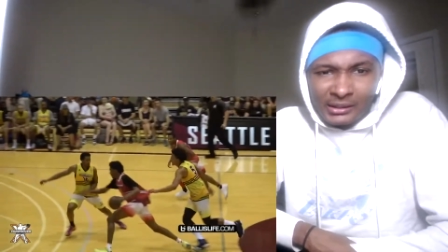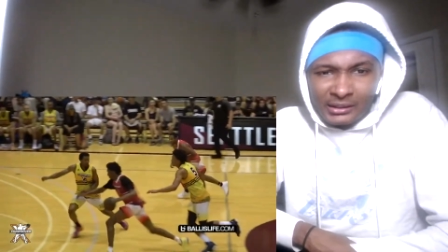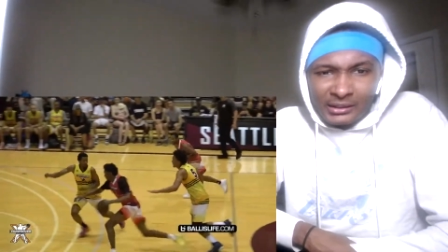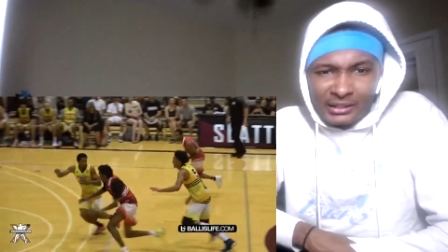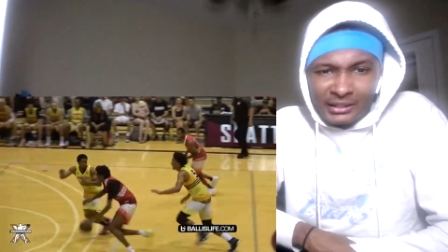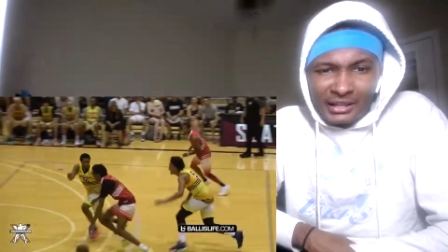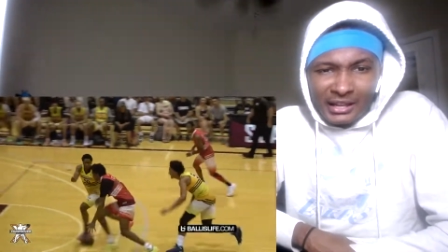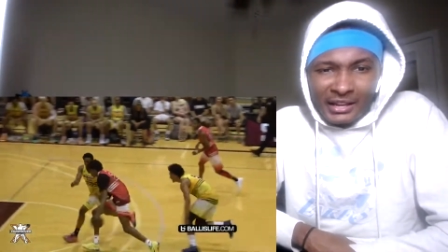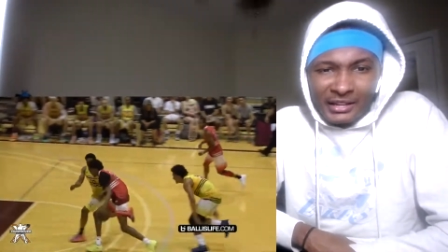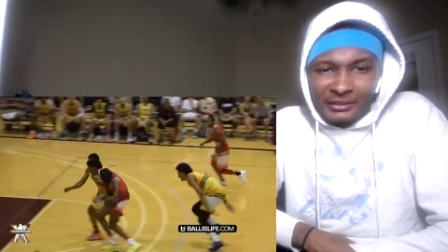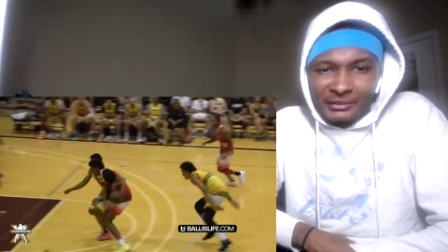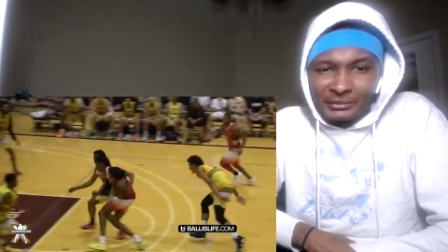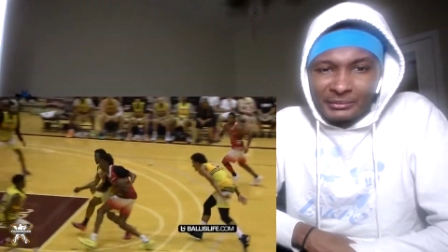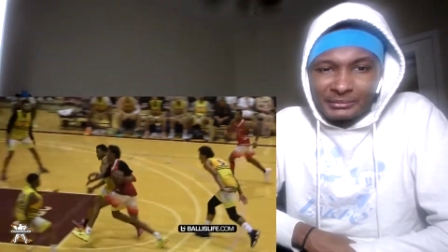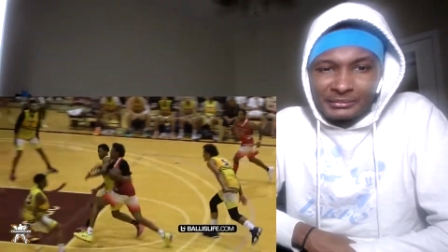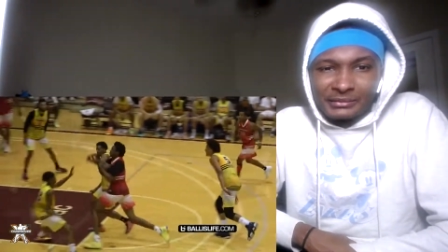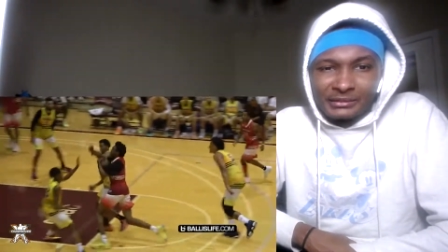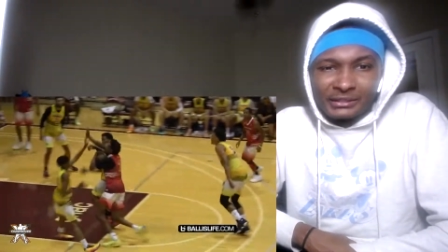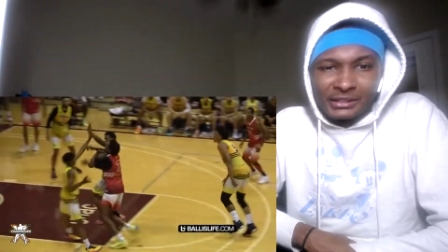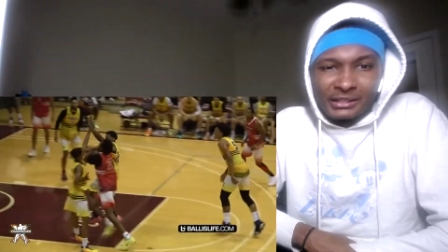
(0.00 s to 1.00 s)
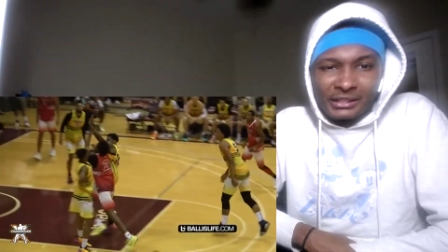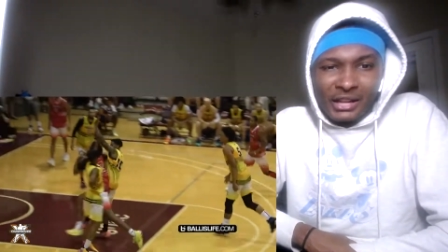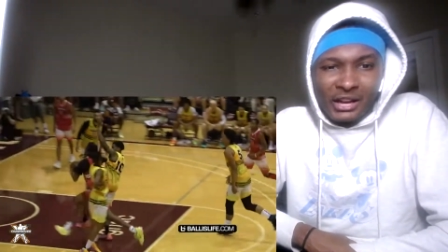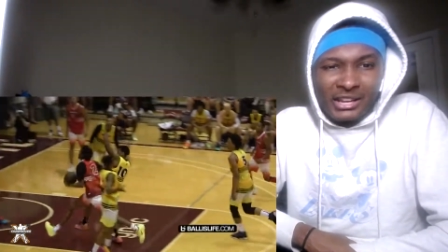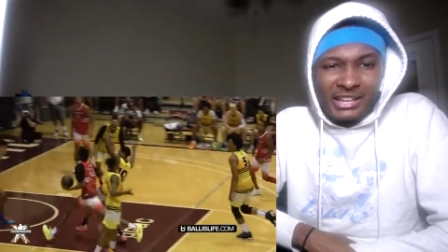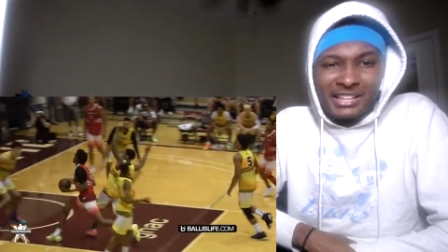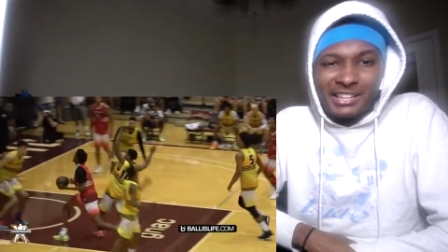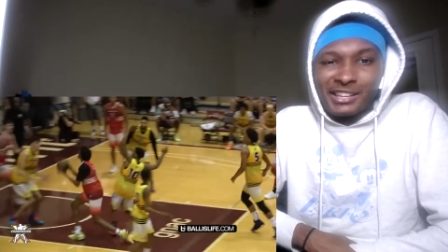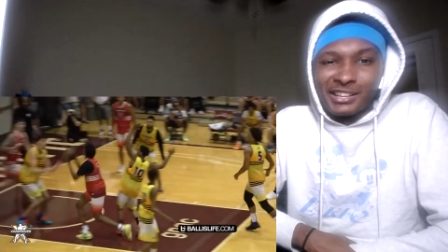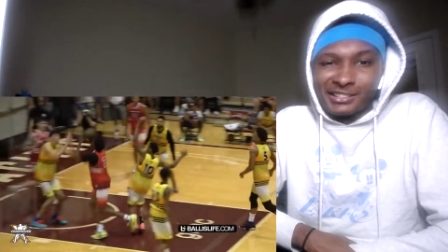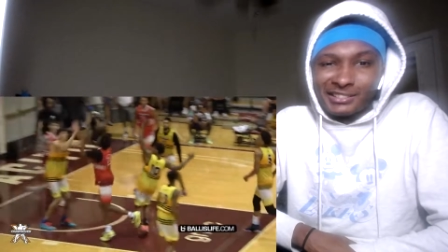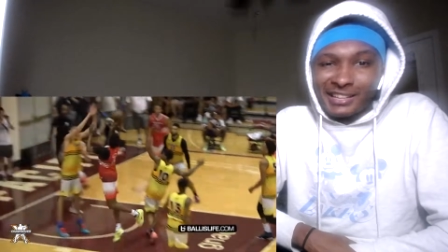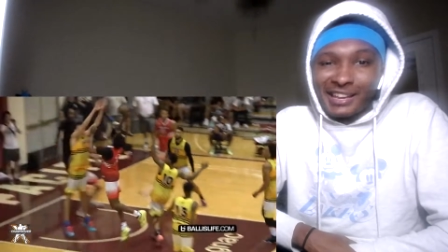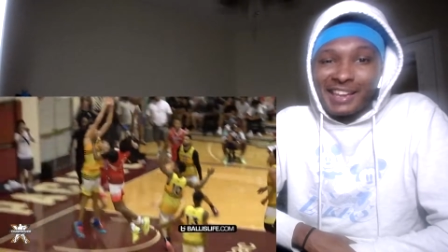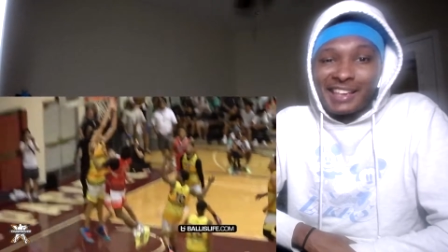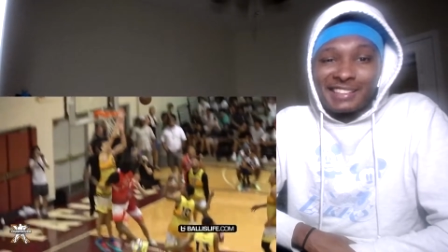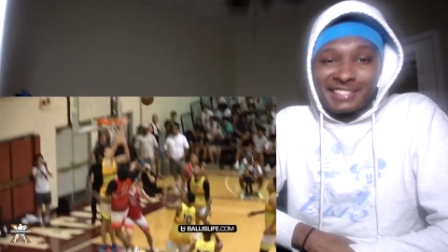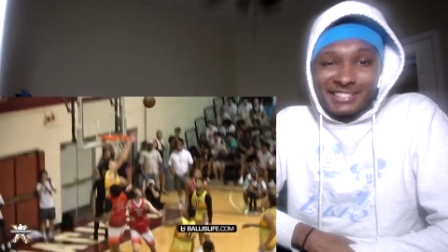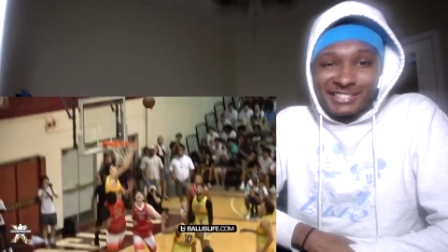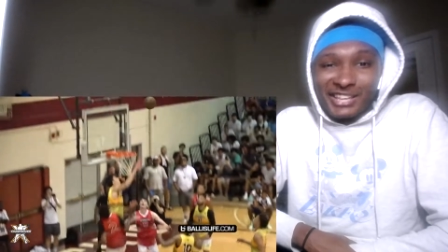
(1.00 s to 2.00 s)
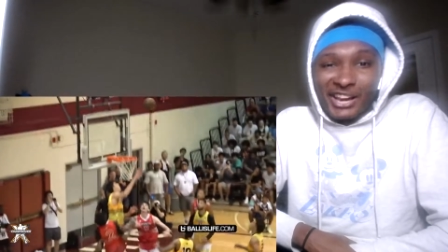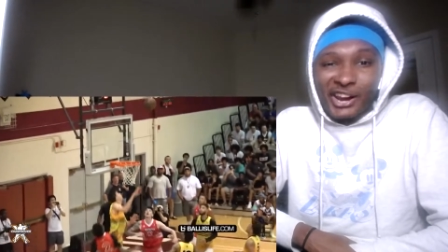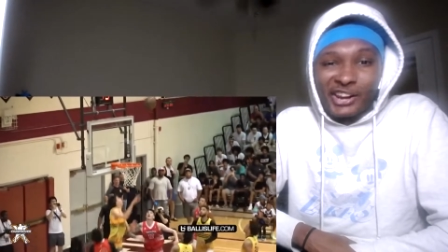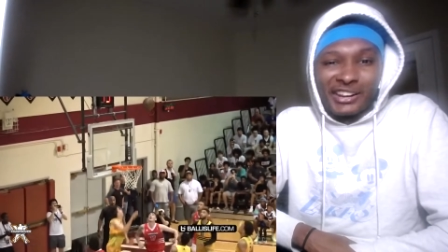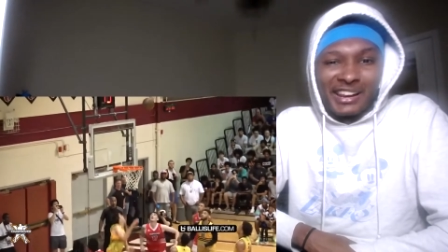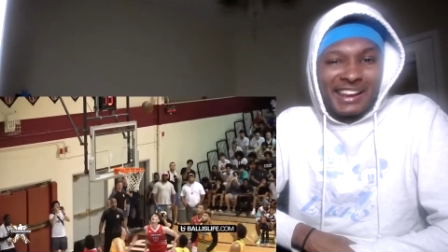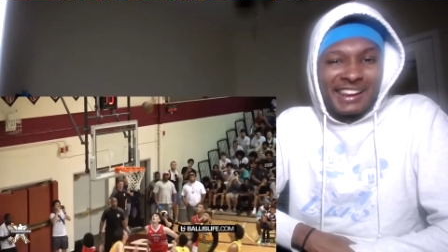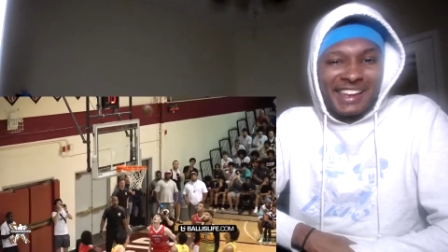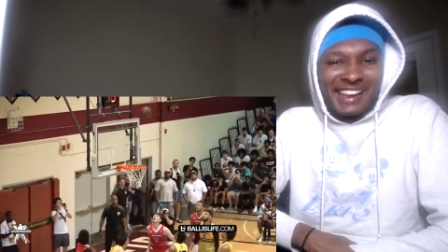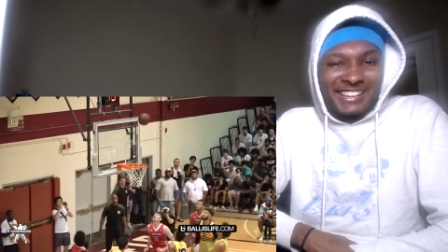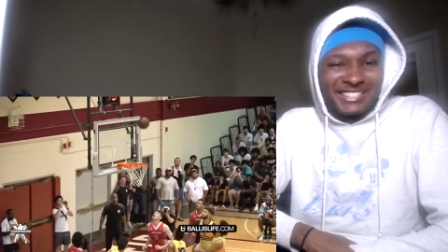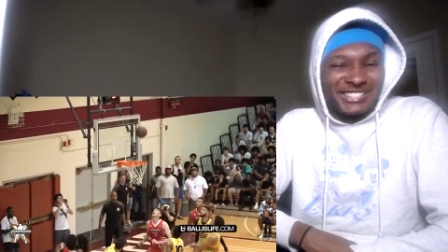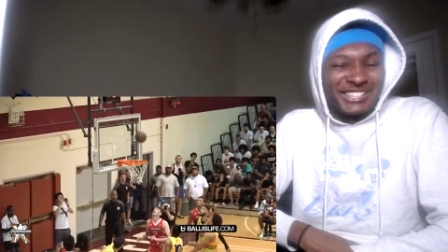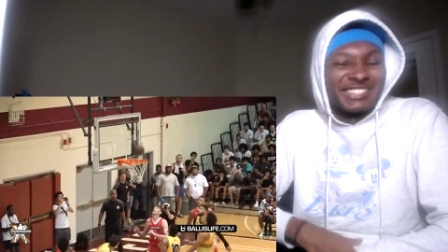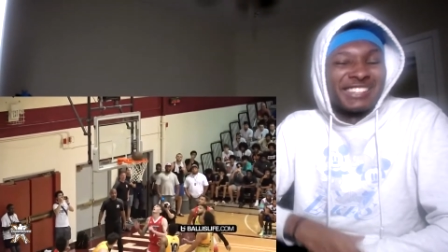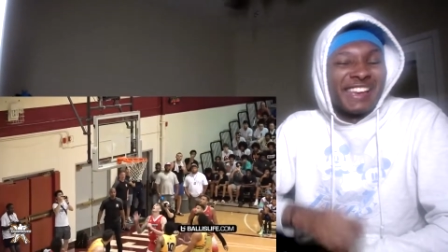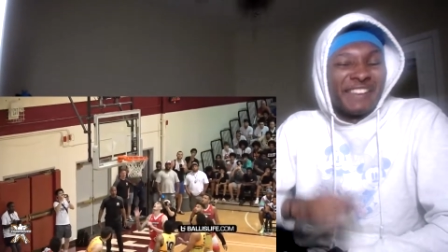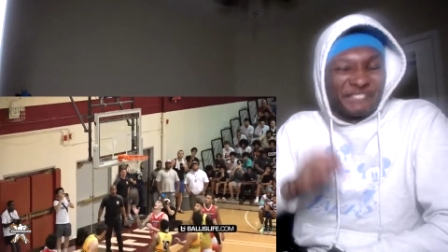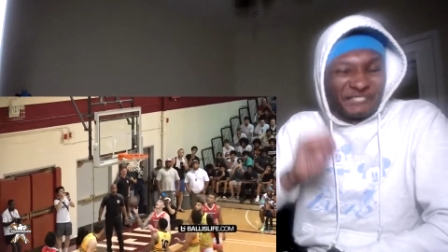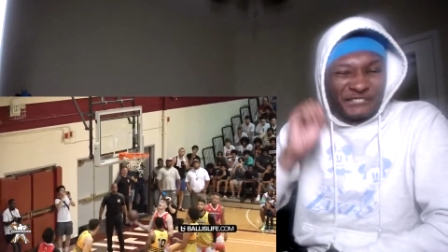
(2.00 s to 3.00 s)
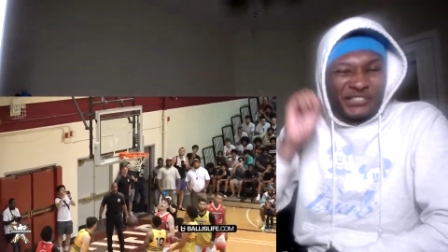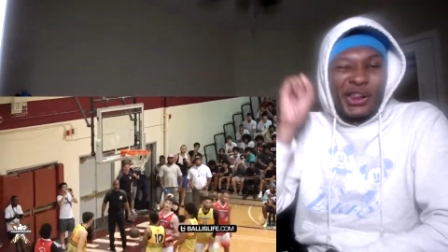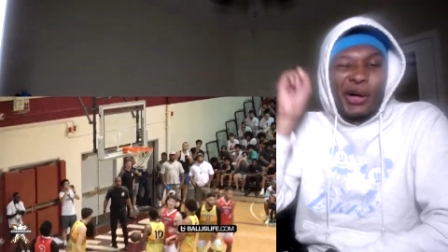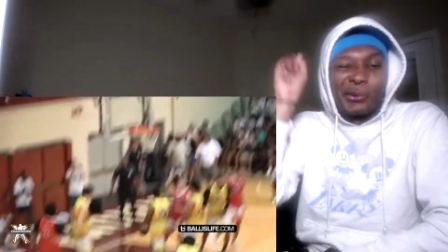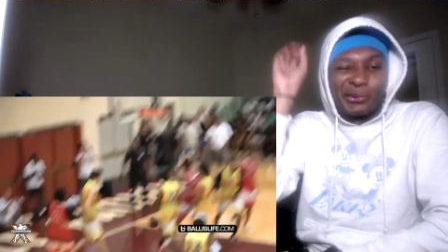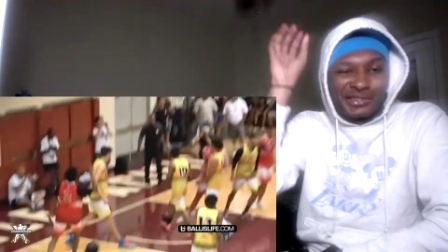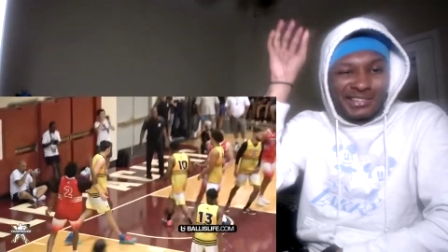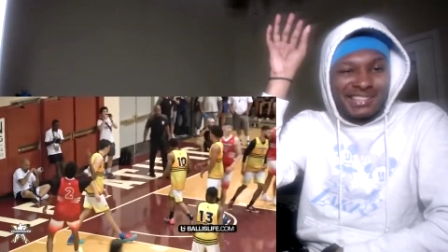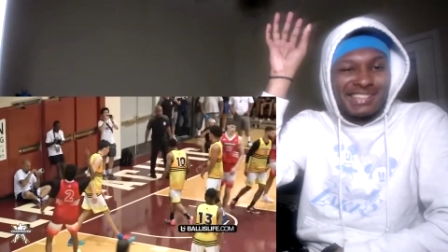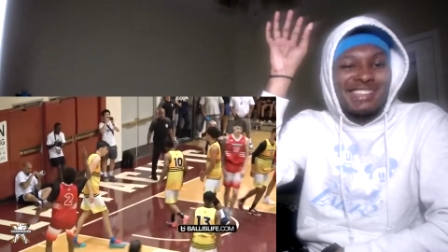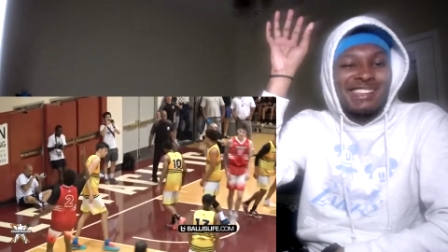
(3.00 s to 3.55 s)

Look at him. He look, yes sir, that nice, that floaty.